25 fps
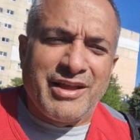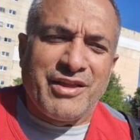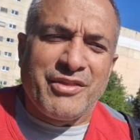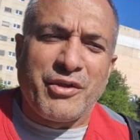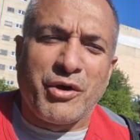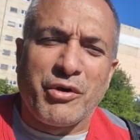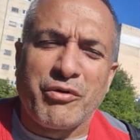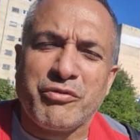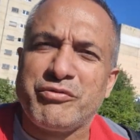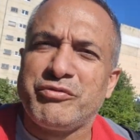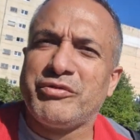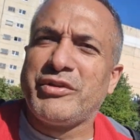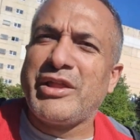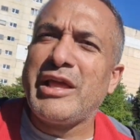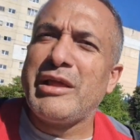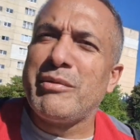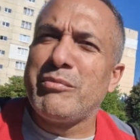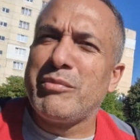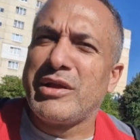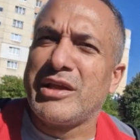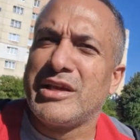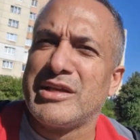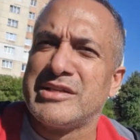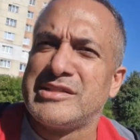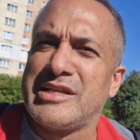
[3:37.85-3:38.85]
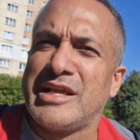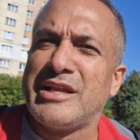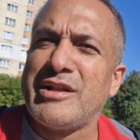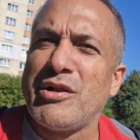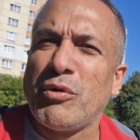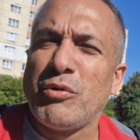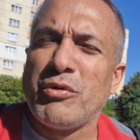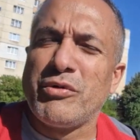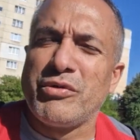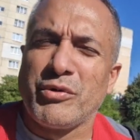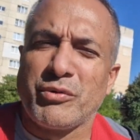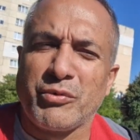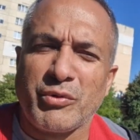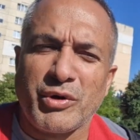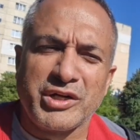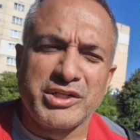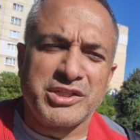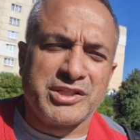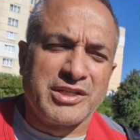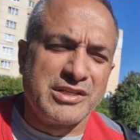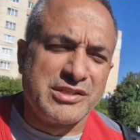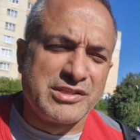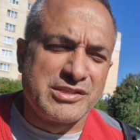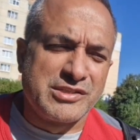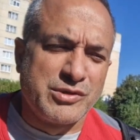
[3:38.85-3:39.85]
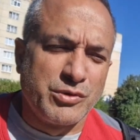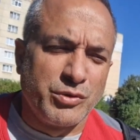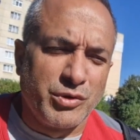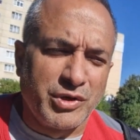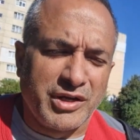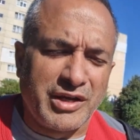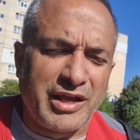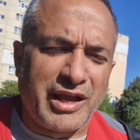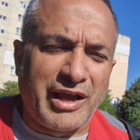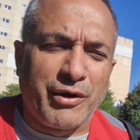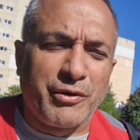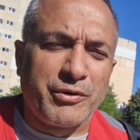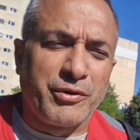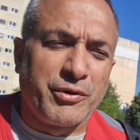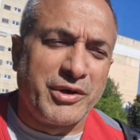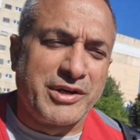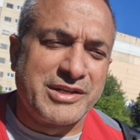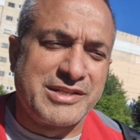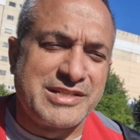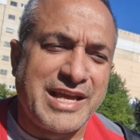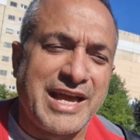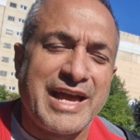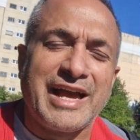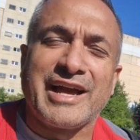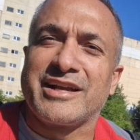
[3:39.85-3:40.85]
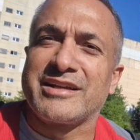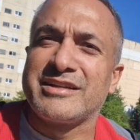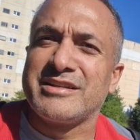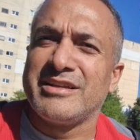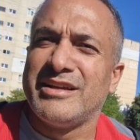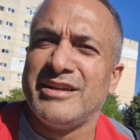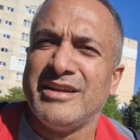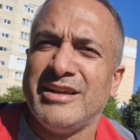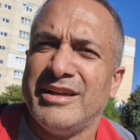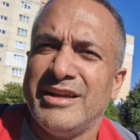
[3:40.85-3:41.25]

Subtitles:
They're fleeing because they know when the Russians do a counterattack,